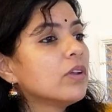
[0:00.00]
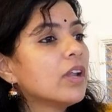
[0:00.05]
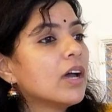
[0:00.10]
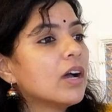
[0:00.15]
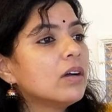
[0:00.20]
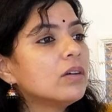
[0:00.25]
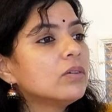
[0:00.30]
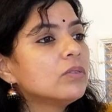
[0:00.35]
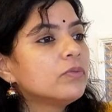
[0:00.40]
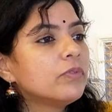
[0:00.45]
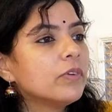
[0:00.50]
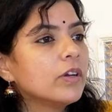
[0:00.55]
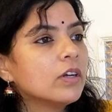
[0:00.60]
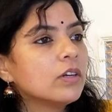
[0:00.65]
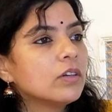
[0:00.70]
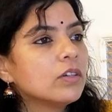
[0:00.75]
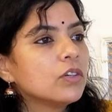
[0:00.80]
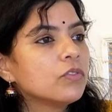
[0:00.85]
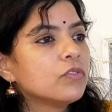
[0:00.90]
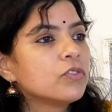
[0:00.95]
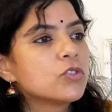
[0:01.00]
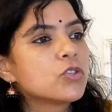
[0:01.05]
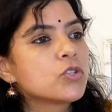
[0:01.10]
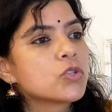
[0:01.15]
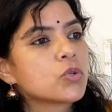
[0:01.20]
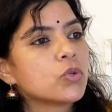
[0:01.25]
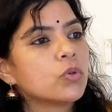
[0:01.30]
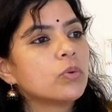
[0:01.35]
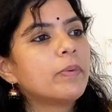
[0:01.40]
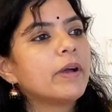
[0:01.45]
now, if you
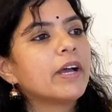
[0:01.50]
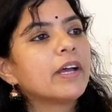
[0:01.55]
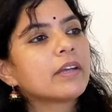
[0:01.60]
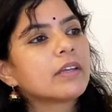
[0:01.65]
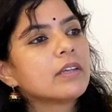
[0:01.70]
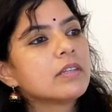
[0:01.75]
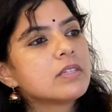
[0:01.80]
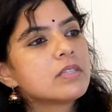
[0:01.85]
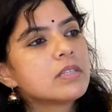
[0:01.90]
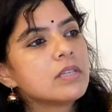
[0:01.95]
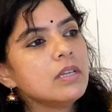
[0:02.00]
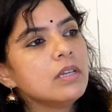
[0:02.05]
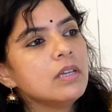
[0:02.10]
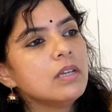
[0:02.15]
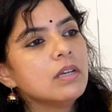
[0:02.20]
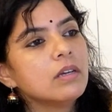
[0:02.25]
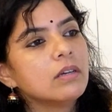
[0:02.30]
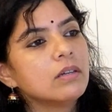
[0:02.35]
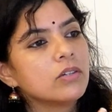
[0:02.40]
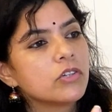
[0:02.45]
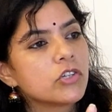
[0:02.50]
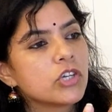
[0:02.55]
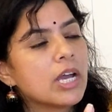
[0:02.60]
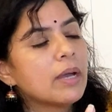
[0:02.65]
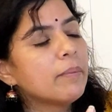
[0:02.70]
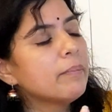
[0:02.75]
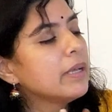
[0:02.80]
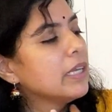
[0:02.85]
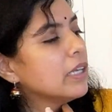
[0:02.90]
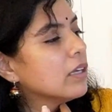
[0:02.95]
just go back and see
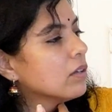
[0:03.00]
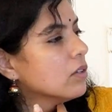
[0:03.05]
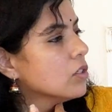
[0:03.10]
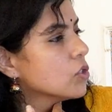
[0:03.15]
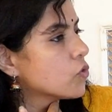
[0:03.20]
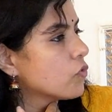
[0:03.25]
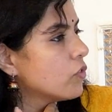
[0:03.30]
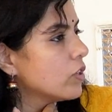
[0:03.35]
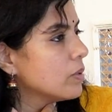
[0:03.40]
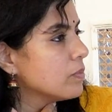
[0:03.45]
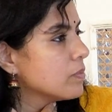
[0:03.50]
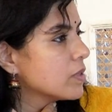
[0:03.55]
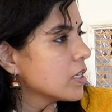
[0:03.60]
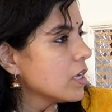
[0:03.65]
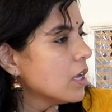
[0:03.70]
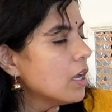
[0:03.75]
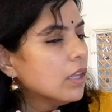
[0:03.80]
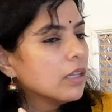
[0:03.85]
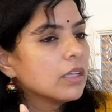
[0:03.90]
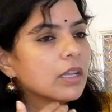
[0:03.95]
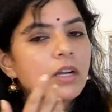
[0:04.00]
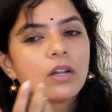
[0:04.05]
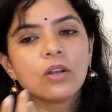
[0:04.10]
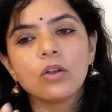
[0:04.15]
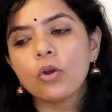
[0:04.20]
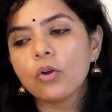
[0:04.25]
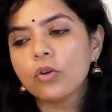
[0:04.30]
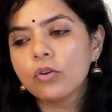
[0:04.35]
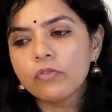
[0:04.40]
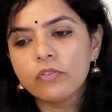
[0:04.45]
Shyam Benegal's films, there are a
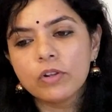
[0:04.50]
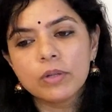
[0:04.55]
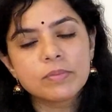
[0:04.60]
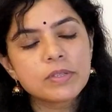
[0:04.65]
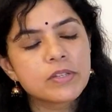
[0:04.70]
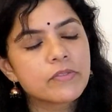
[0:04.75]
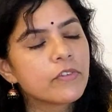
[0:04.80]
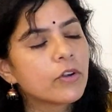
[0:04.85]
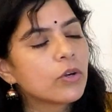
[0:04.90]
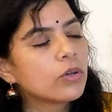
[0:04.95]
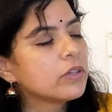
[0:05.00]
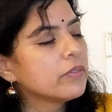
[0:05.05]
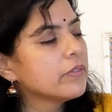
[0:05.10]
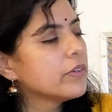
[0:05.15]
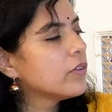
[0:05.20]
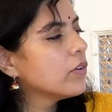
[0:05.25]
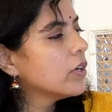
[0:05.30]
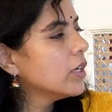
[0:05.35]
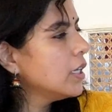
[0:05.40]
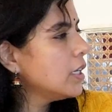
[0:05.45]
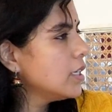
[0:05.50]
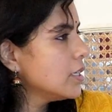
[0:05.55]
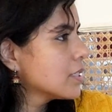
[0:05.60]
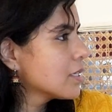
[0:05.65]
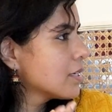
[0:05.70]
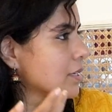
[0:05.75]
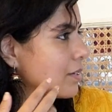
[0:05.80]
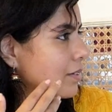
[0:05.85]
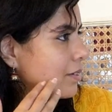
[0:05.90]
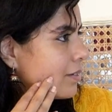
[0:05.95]
lot of films that are not even released.